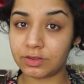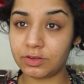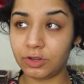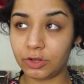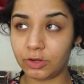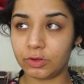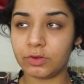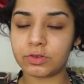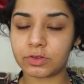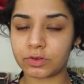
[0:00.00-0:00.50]

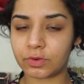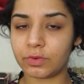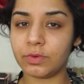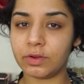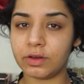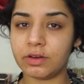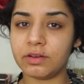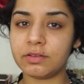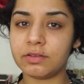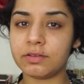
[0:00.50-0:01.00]
use
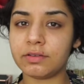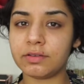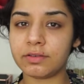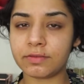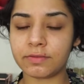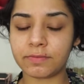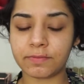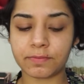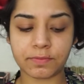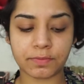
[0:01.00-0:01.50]
toner.
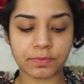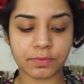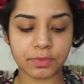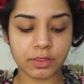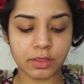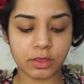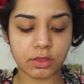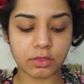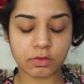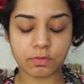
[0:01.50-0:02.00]

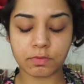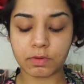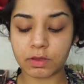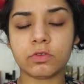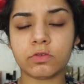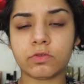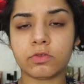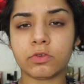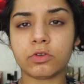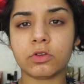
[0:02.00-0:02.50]
It's better.
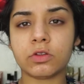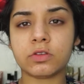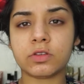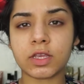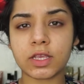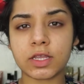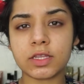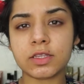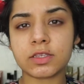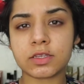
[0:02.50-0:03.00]
So the
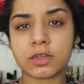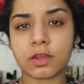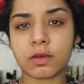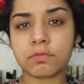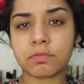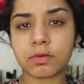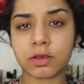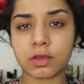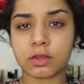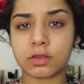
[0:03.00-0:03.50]
second step
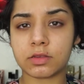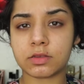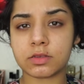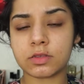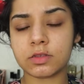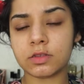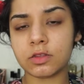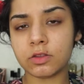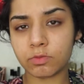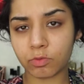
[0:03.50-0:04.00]

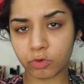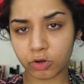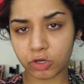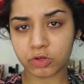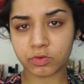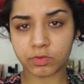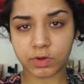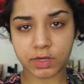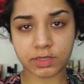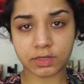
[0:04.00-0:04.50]
is
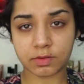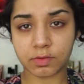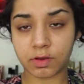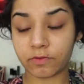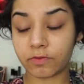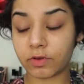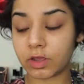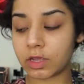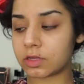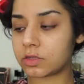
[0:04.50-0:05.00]
moisturizing my
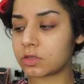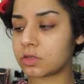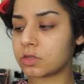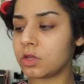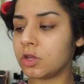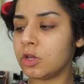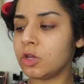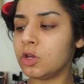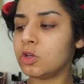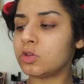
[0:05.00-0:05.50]
face.
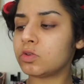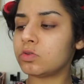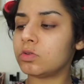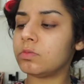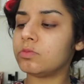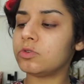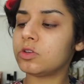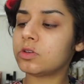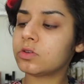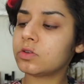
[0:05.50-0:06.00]
So
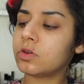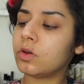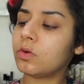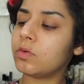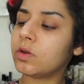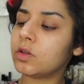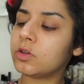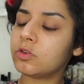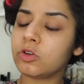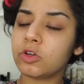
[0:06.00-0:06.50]
I'm just
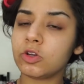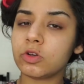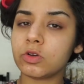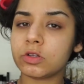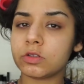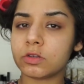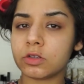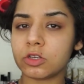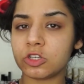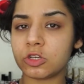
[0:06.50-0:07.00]
going to
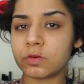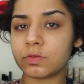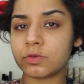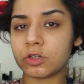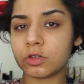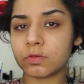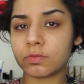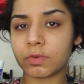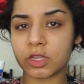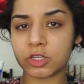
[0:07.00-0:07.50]
use
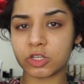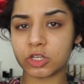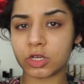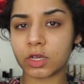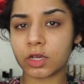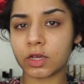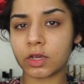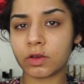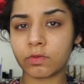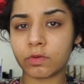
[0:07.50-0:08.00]
Egyptian Magic
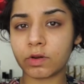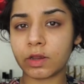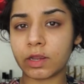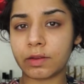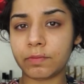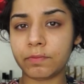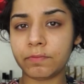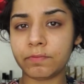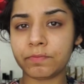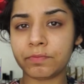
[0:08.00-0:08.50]

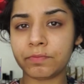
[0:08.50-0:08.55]
cream.